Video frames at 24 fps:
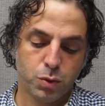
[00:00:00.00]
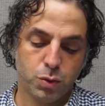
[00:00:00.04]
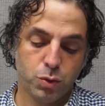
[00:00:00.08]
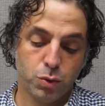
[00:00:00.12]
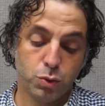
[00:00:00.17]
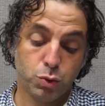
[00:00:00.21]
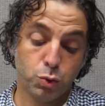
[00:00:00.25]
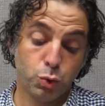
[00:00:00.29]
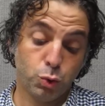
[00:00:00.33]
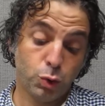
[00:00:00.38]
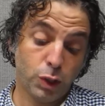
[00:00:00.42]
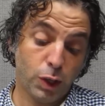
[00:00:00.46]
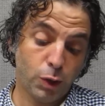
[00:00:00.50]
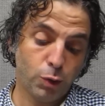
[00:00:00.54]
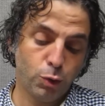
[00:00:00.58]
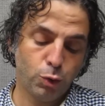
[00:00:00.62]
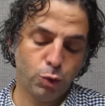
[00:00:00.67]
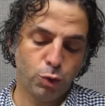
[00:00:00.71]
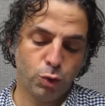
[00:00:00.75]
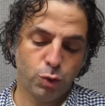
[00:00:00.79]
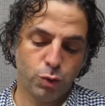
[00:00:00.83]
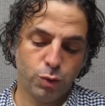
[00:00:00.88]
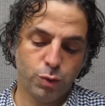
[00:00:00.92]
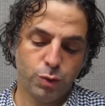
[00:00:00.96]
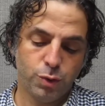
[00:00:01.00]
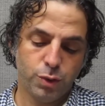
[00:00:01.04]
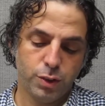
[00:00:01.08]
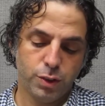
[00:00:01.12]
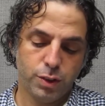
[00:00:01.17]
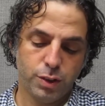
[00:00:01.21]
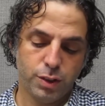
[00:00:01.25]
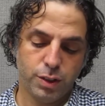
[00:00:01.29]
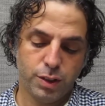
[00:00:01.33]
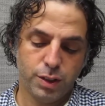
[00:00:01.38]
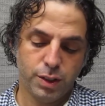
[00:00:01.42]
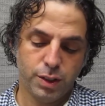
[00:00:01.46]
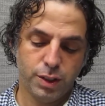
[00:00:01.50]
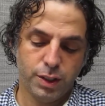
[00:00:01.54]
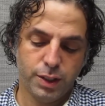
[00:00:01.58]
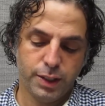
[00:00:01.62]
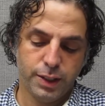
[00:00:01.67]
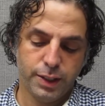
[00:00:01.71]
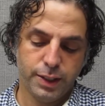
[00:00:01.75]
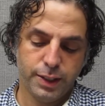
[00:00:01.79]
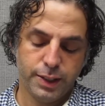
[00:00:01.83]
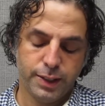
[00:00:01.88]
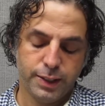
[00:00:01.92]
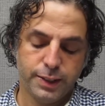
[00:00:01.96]
So now you know.
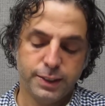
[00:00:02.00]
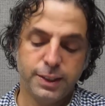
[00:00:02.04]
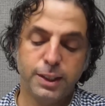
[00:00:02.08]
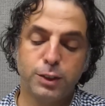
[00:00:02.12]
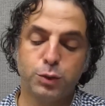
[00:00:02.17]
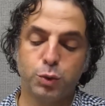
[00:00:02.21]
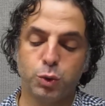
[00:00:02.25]
That's